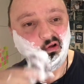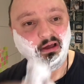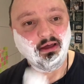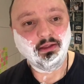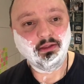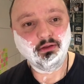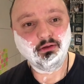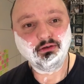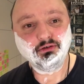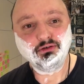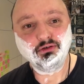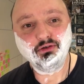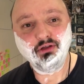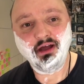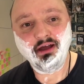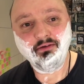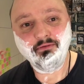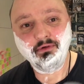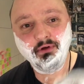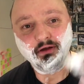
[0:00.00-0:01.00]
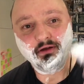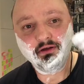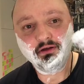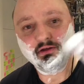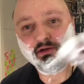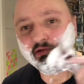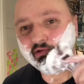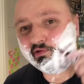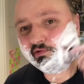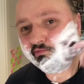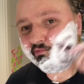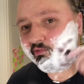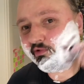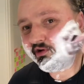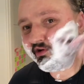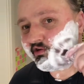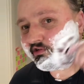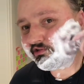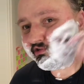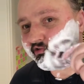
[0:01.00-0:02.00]
And you should have a good
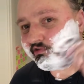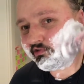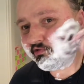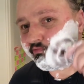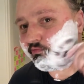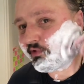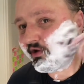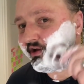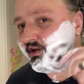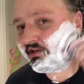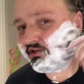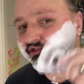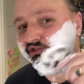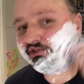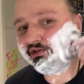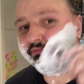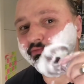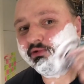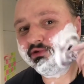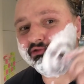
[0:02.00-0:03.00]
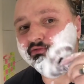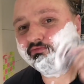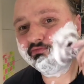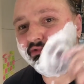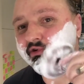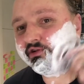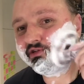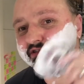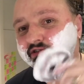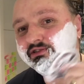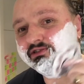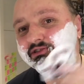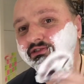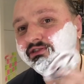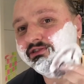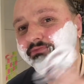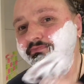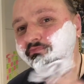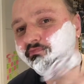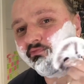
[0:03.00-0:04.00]
brush. Don't buy the cheapest
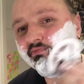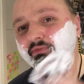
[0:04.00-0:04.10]
brushes.